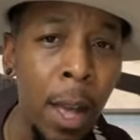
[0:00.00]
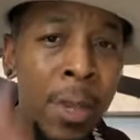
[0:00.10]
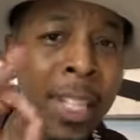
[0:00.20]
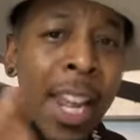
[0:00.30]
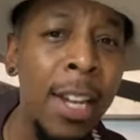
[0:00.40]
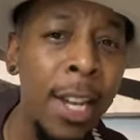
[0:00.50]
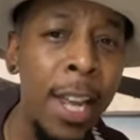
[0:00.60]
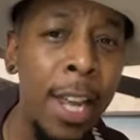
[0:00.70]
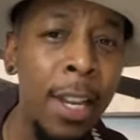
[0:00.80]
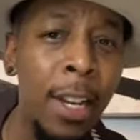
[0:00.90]
I'm going to say it
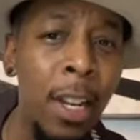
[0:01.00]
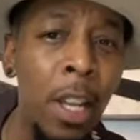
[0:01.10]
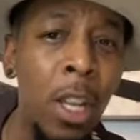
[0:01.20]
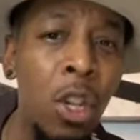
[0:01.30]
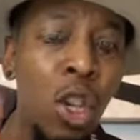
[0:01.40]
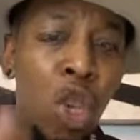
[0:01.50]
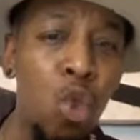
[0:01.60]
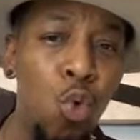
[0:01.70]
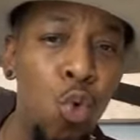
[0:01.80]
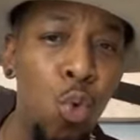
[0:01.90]
again.
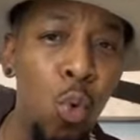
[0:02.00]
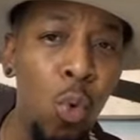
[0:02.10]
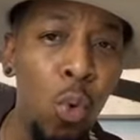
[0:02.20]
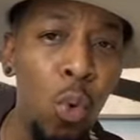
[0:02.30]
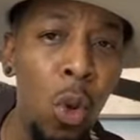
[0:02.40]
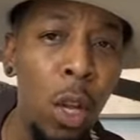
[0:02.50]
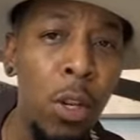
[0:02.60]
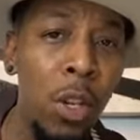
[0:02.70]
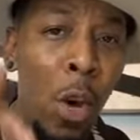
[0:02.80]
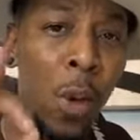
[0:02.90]
You
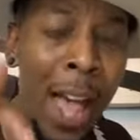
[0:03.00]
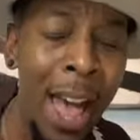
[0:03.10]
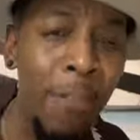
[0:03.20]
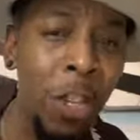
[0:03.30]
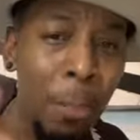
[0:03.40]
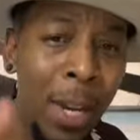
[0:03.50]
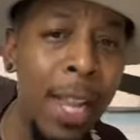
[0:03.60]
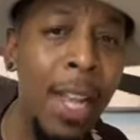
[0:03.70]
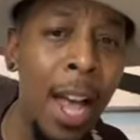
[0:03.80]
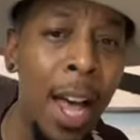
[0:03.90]
don't have to
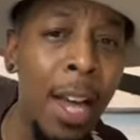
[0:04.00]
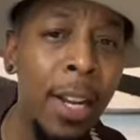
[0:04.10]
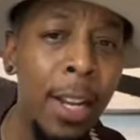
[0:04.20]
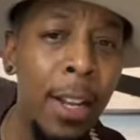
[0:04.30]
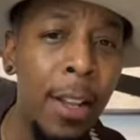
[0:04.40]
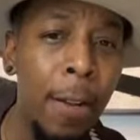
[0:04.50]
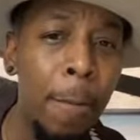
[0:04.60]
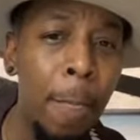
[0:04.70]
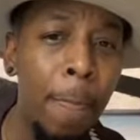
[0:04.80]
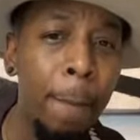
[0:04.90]
play God.
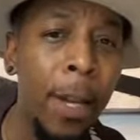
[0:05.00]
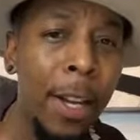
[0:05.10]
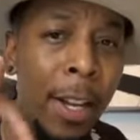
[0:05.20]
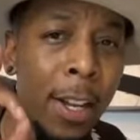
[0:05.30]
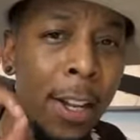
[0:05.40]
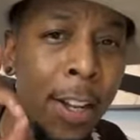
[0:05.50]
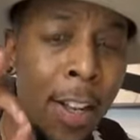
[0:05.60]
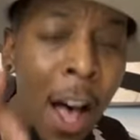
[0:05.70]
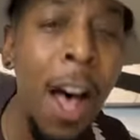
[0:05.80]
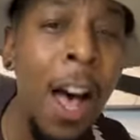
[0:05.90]

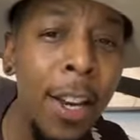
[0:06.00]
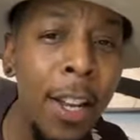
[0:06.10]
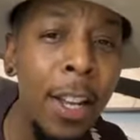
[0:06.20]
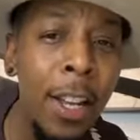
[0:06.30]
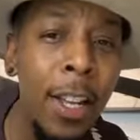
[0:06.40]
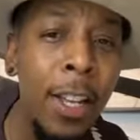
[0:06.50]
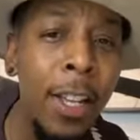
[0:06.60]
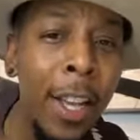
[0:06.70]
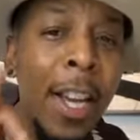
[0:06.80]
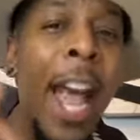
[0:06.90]
God
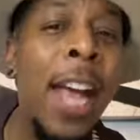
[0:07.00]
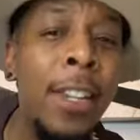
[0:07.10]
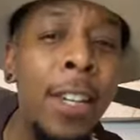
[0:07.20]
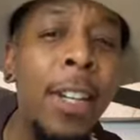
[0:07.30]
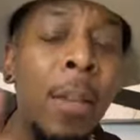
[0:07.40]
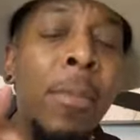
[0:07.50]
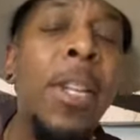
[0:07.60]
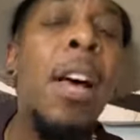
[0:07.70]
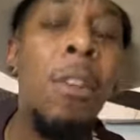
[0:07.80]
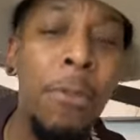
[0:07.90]
can handle it
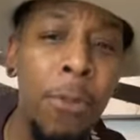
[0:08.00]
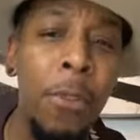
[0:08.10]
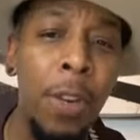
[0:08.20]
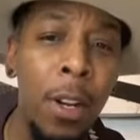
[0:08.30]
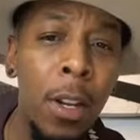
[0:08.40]
himself.